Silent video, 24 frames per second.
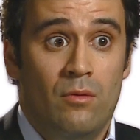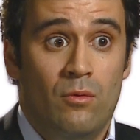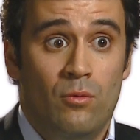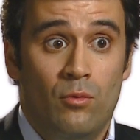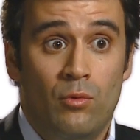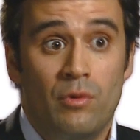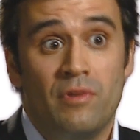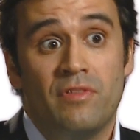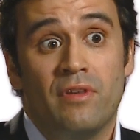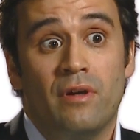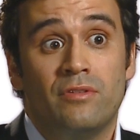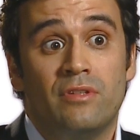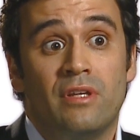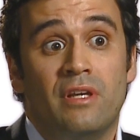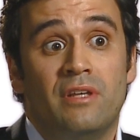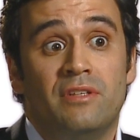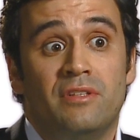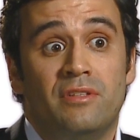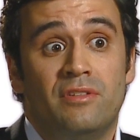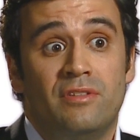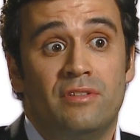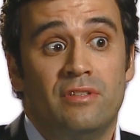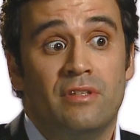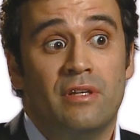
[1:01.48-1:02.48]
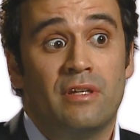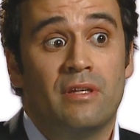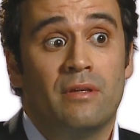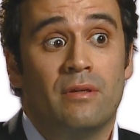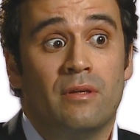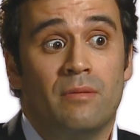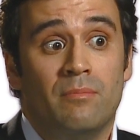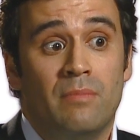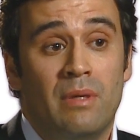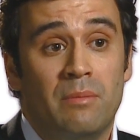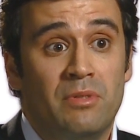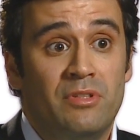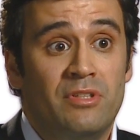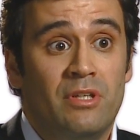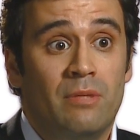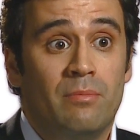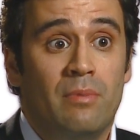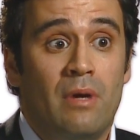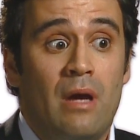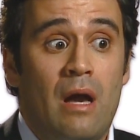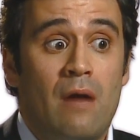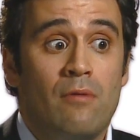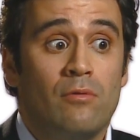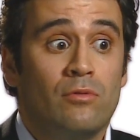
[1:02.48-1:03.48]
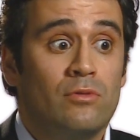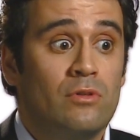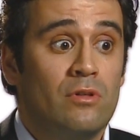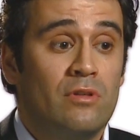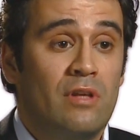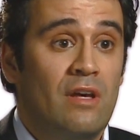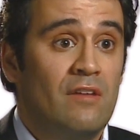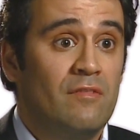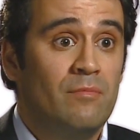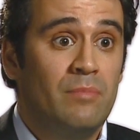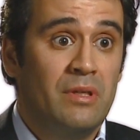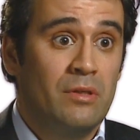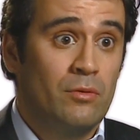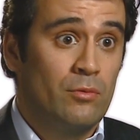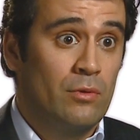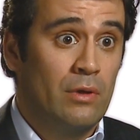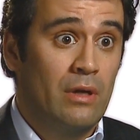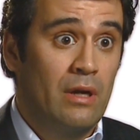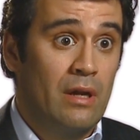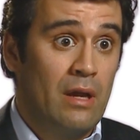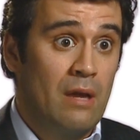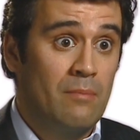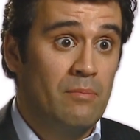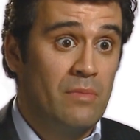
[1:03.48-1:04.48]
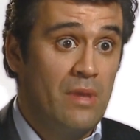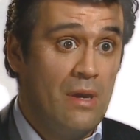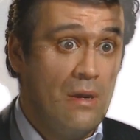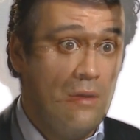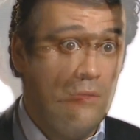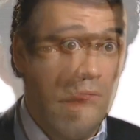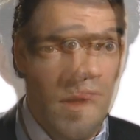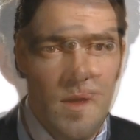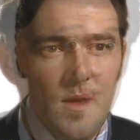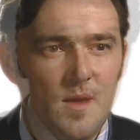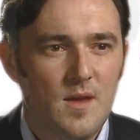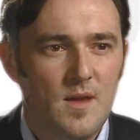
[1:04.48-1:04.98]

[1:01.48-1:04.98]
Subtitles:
Without the ACCA membership, I would not have been where I am now.